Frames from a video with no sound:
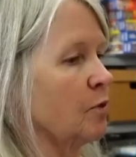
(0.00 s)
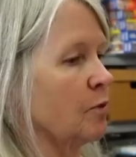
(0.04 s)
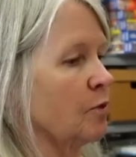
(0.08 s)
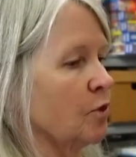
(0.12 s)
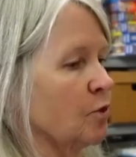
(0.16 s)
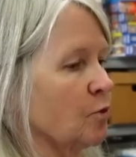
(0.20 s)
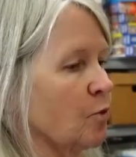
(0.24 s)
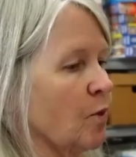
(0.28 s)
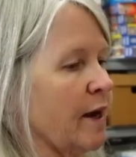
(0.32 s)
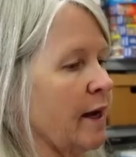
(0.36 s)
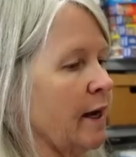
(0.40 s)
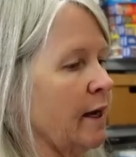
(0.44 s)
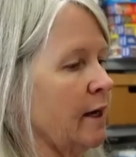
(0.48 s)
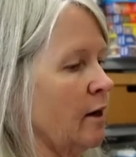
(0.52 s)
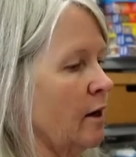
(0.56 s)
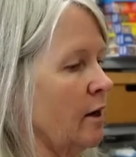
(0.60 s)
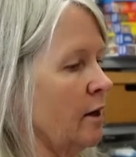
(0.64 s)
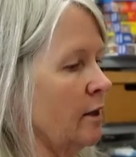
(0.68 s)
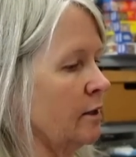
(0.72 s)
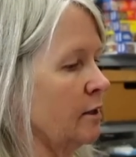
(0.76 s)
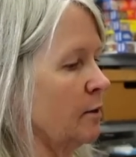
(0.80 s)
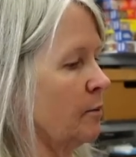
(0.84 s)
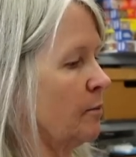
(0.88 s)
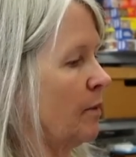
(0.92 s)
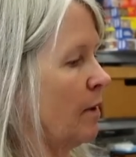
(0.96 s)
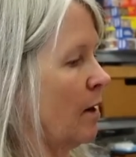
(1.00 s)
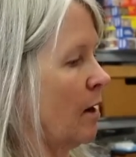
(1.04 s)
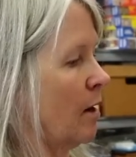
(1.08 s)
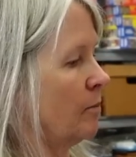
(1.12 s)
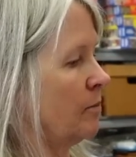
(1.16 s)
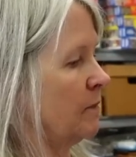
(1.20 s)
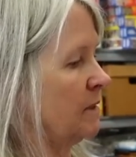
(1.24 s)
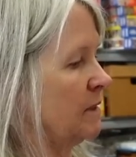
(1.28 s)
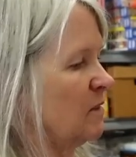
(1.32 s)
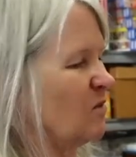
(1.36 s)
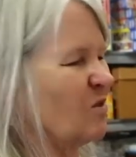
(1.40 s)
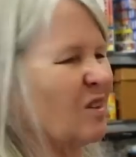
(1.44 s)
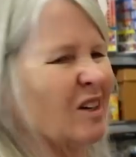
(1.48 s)
thread on the
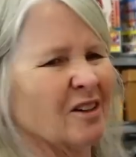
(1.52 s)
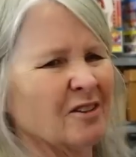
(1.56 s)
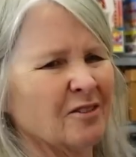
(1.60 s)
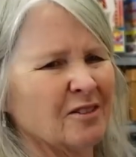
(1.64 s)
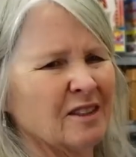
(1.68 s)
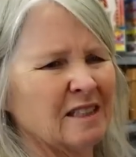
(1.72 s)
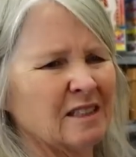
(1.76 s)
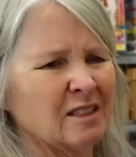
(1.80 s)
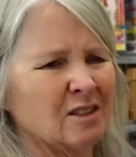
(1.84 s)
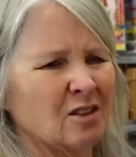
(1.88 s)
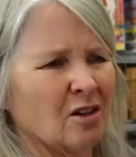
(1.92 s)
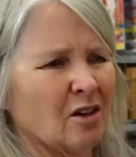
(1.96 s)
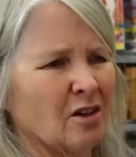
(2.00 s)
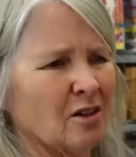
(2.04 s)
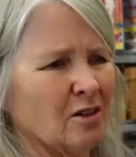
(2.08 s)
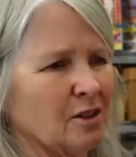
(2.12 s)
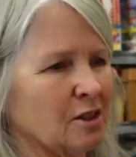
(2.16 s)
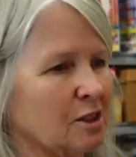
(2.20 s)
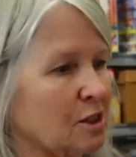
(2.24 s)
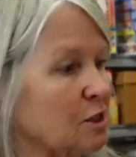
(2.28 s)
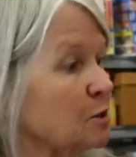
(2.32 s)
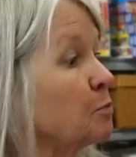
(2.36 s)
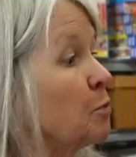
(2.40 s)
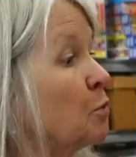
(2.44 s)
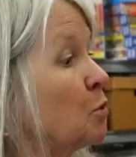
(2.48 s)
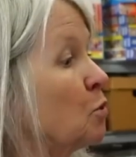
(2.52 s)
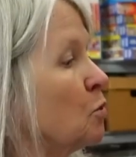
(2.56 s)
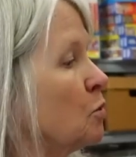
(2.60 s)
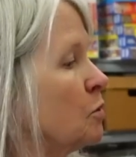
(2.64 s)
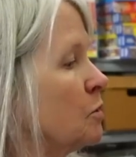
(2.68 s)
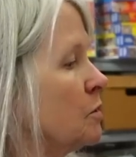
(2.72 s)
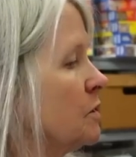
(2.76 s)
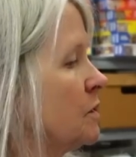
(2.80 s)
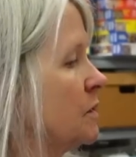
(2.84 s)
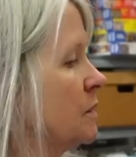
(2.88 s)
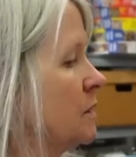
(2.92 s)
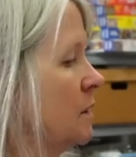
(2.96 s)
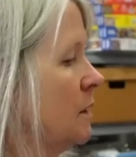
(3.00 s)
bobbin. What are these called? The
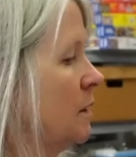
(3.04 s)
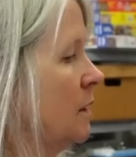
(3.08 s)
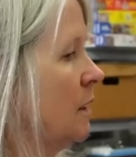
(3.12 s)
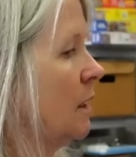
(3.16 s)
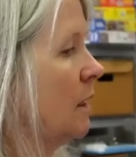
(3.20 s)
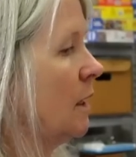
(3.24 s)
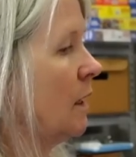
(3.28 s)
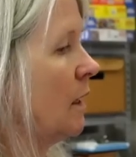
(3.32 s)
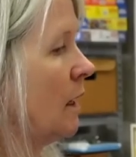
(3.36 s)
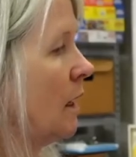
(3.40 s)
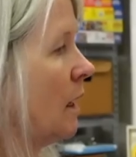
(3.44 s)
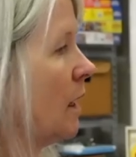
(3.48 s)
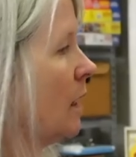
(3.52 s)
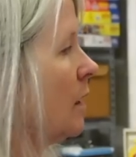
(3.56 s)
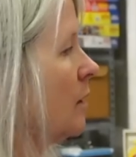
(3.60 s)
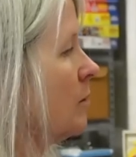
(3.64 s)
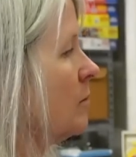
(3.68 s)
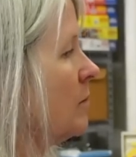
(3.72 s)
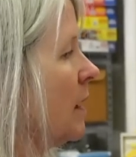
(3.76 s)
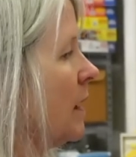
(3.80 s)
spools. Um,